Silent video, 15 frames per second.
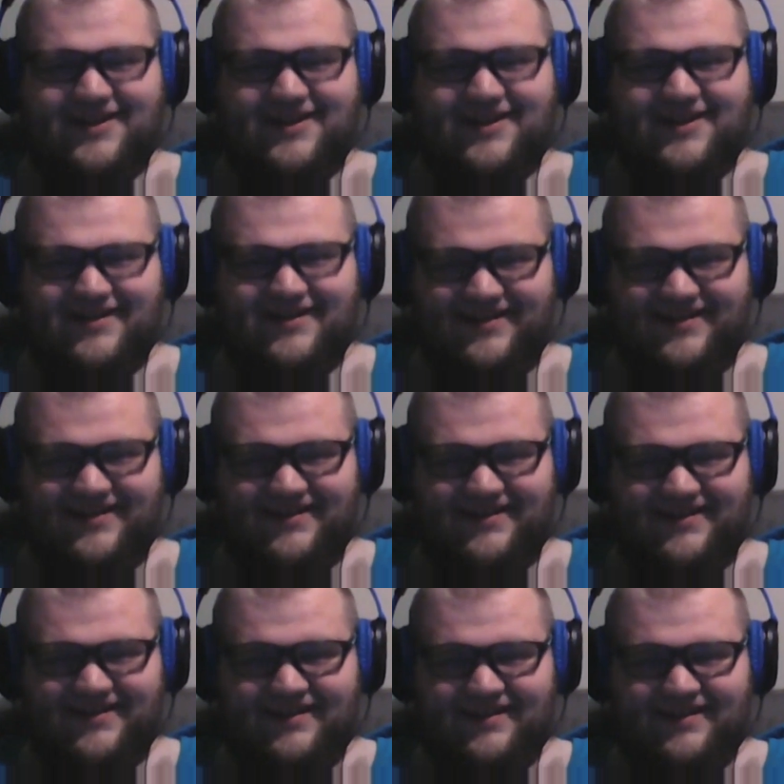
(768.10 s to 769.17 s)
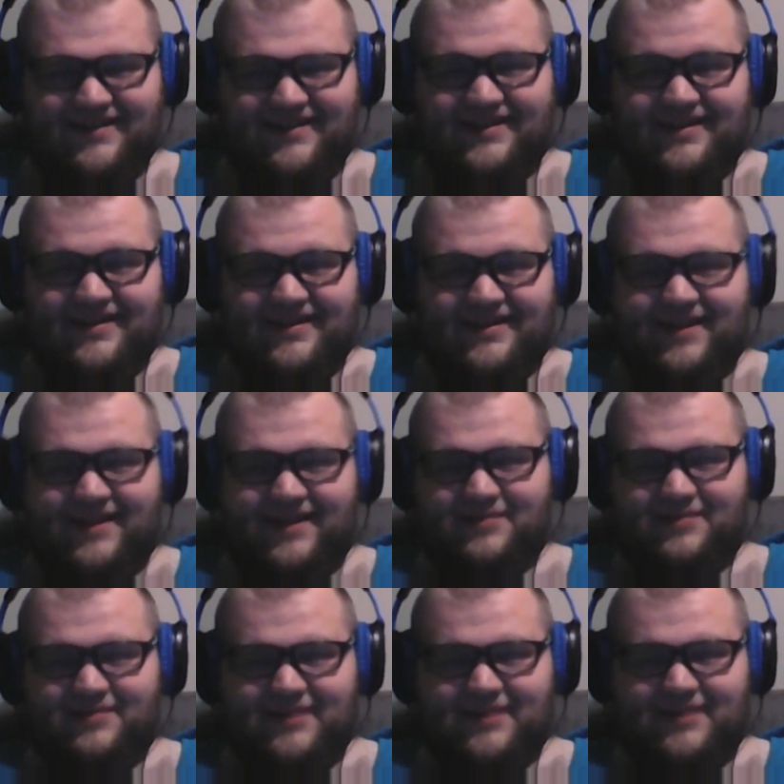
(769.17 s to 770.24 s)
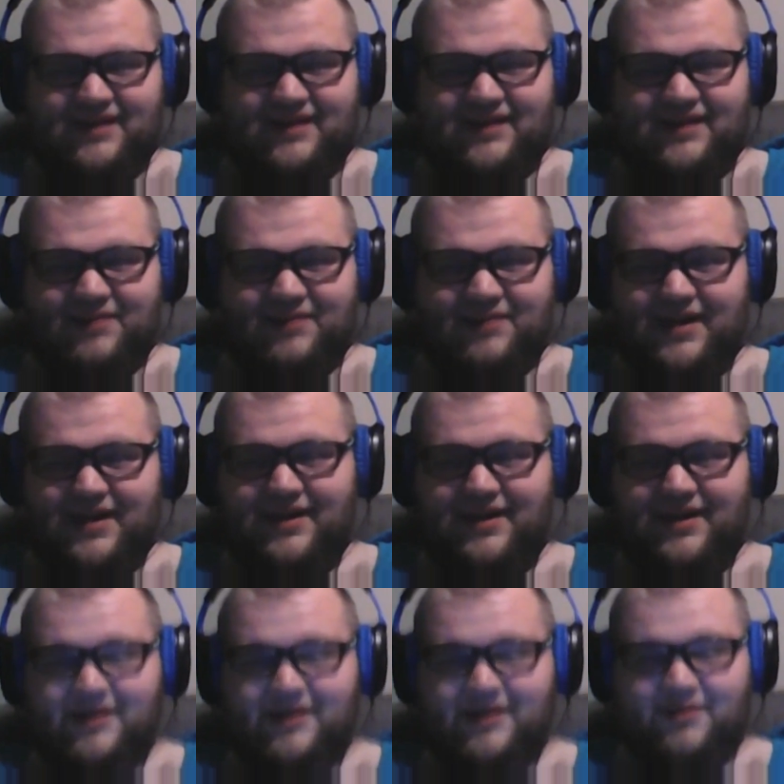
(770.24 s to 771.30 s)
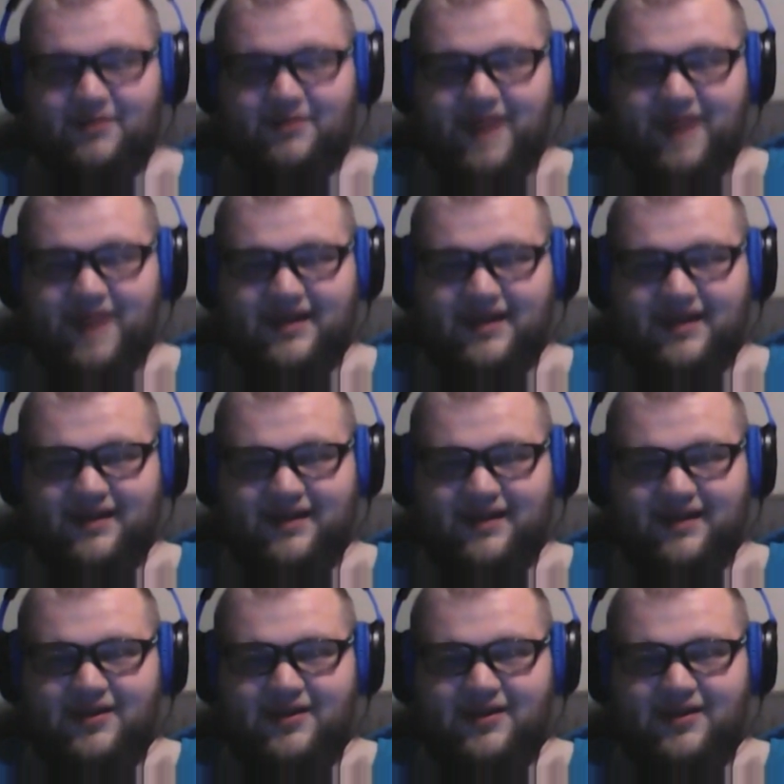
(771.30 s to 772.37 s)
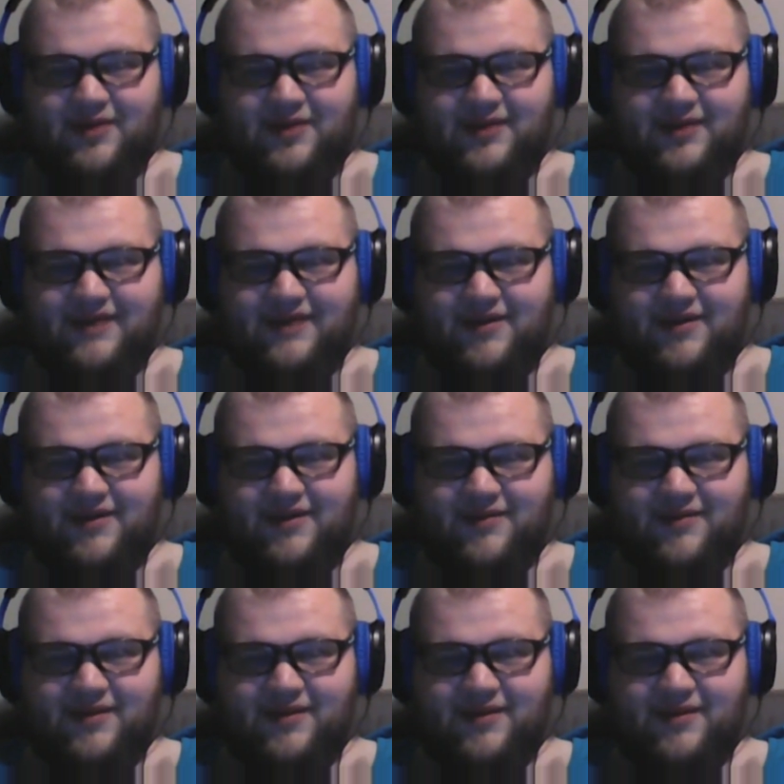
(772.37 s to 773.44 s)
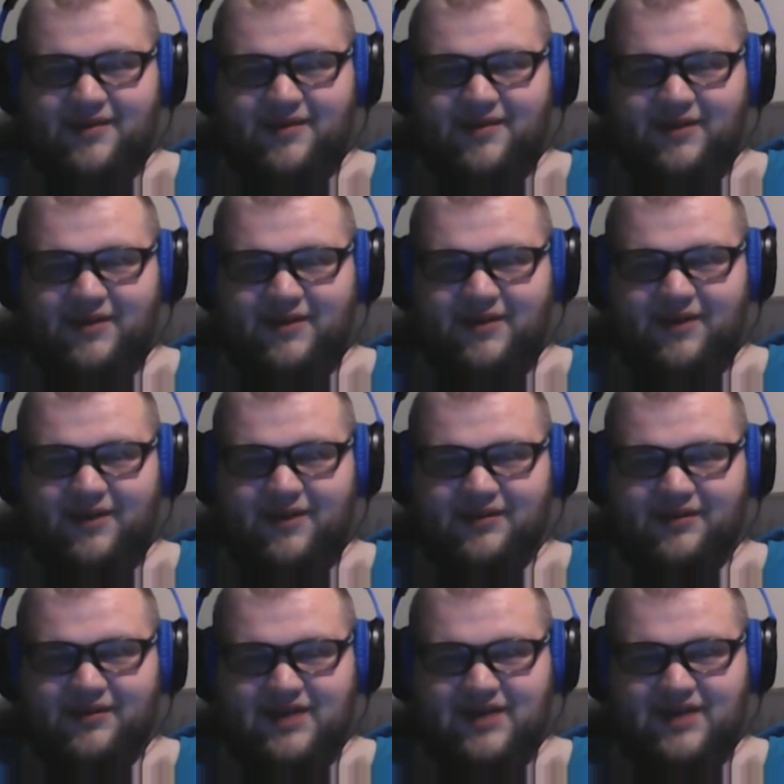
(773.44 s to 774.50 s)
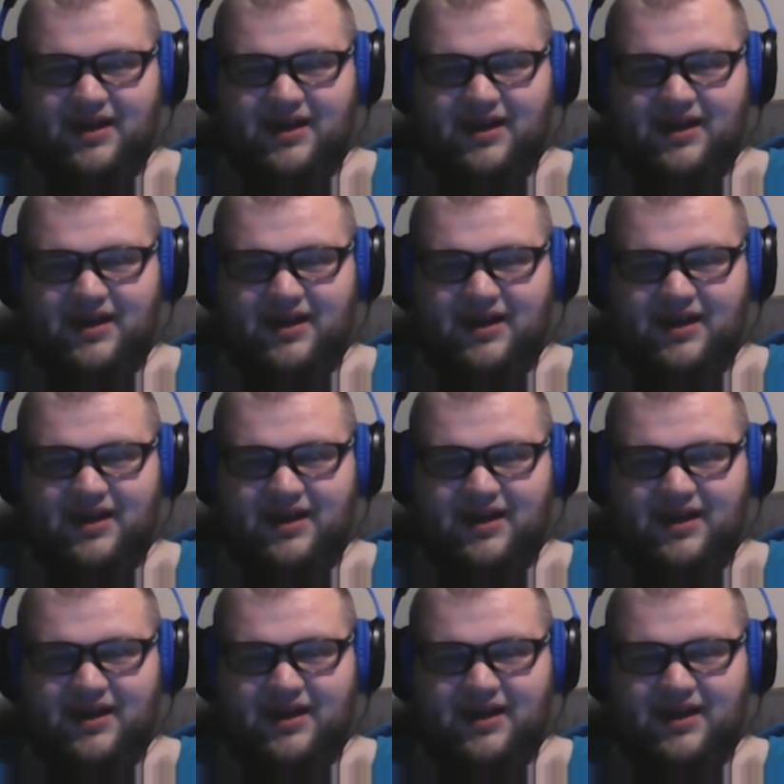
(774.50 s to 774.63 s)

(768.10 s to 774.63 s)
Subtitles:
Yeah, yeah, me neither. But anyway, we're back. Where did we leave off when we froze?